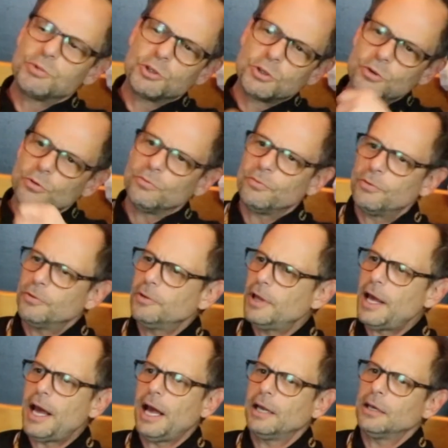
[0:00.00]
shooting for
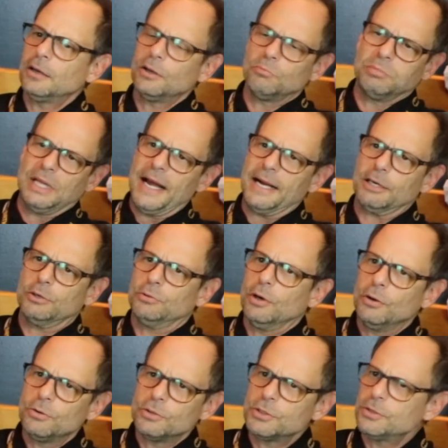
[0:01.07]
that. You know, the Black
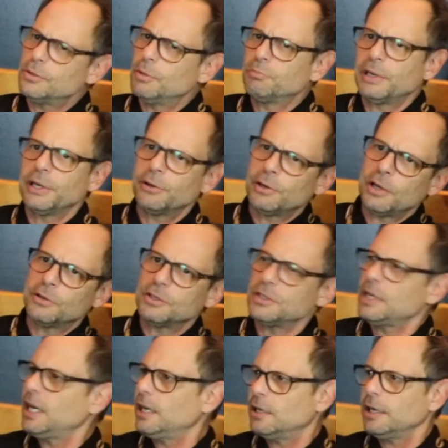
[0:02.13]
Crowes appeared on the
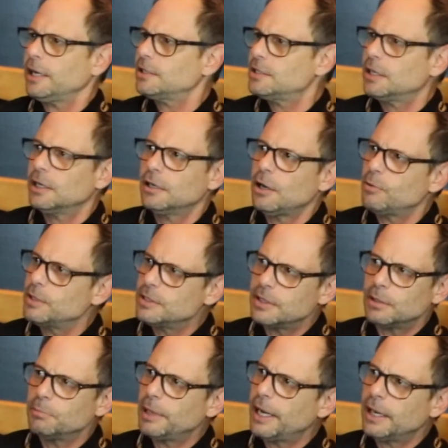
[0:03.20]
scene, and next thing you know, he's
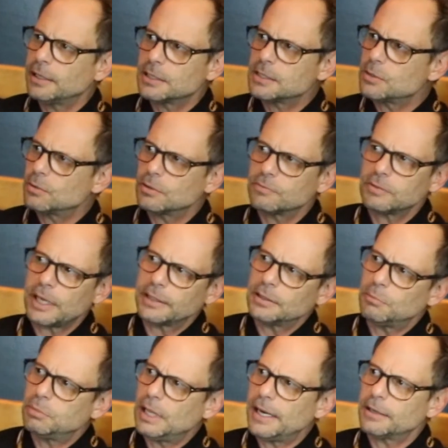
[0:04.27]
in a band that's sort of like
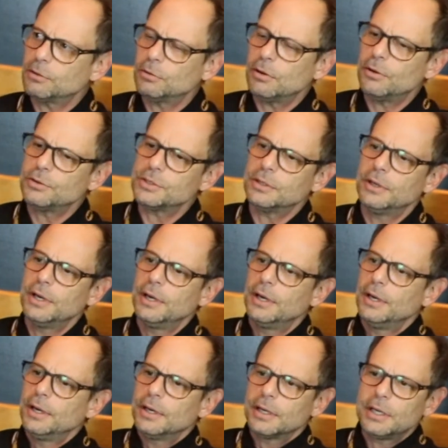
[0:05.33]
the Black Crowes. And
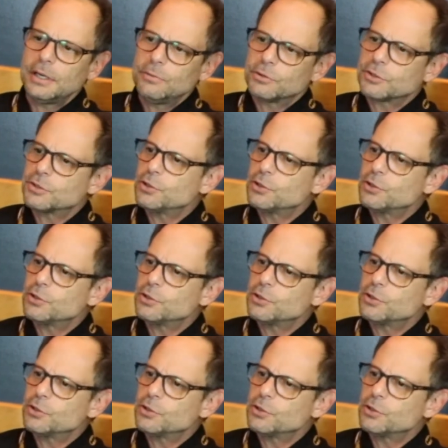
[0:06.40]
he was